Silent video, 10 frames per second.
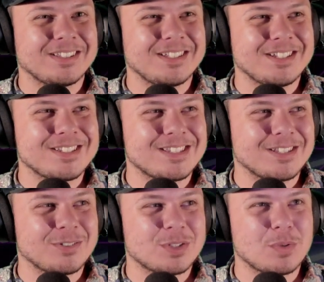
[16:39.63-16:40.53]
these
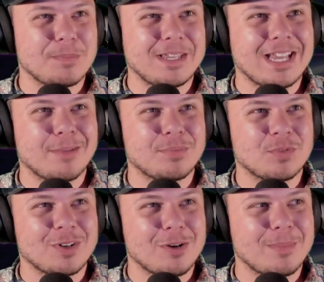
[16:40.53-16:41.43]
little swimming caps for
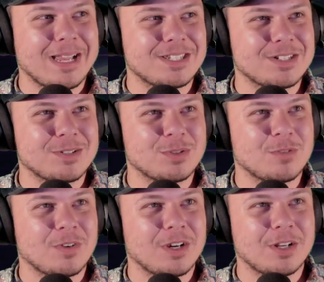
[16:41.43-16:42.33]
Dollmaster, which are very